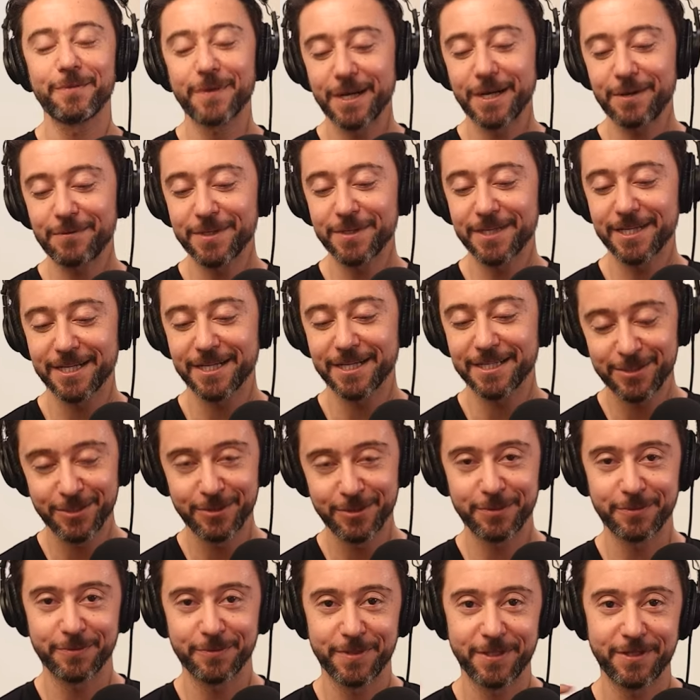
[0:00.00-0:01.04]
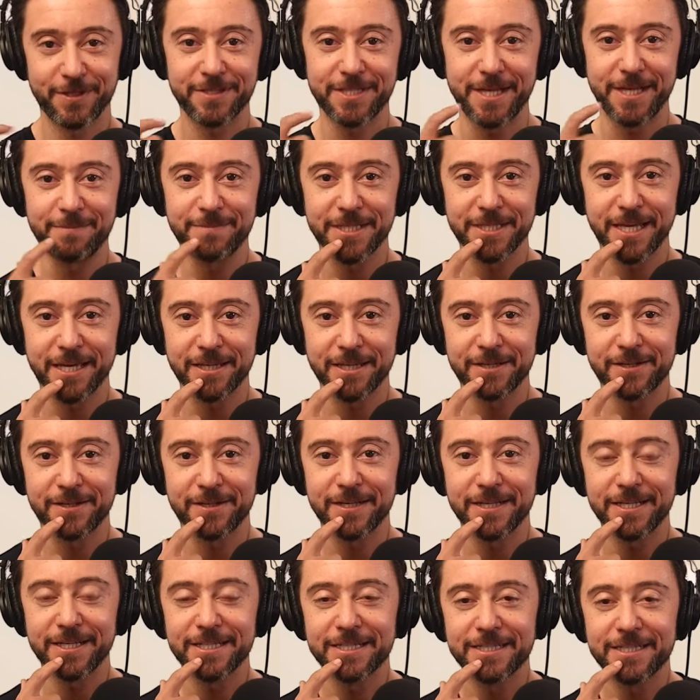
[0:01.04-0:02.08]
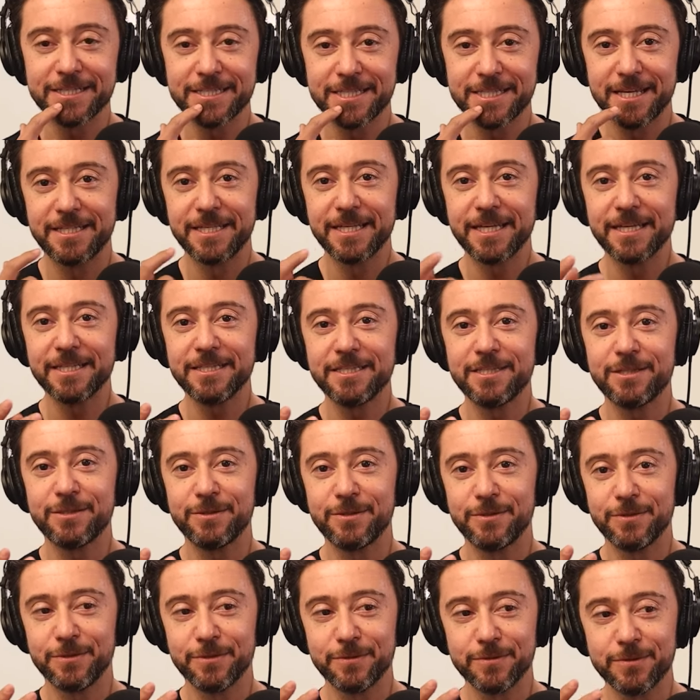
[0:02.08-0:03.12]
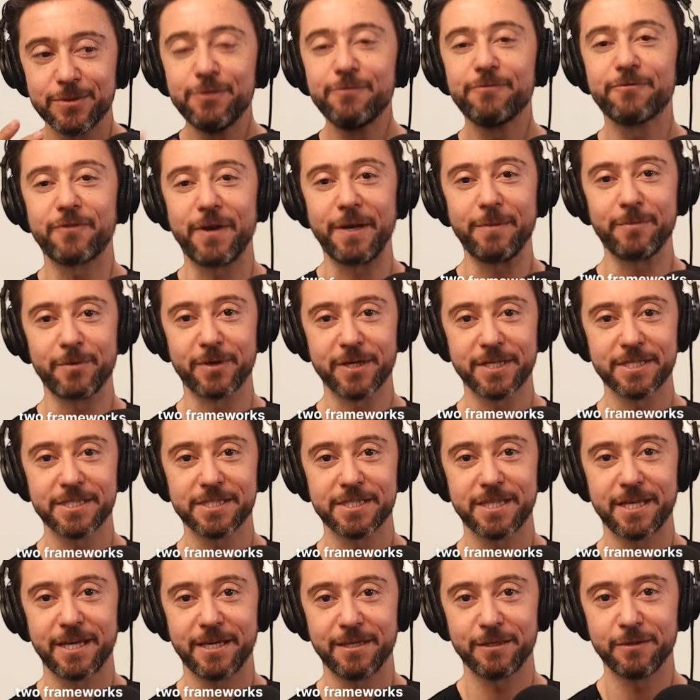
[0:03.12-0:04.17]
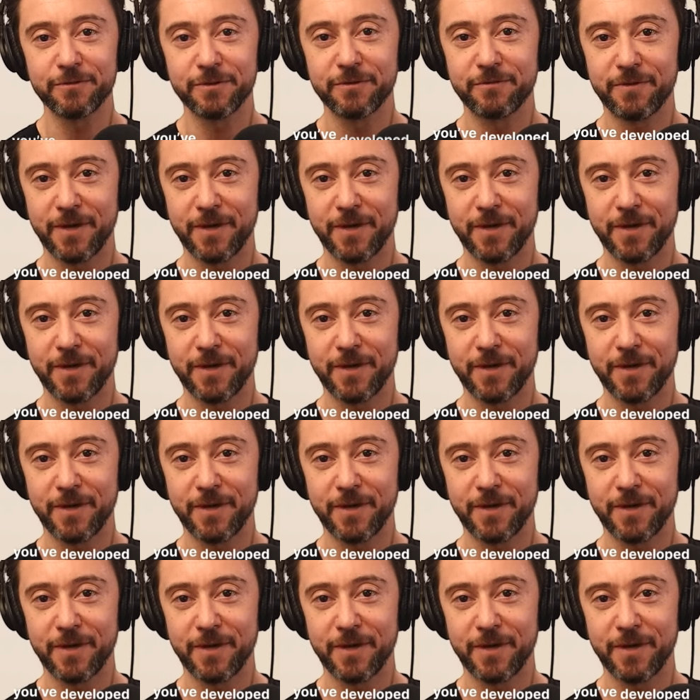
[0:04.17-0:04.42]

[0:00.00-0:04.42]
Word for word: What I want to do with our time together is dig into two frameworks that you've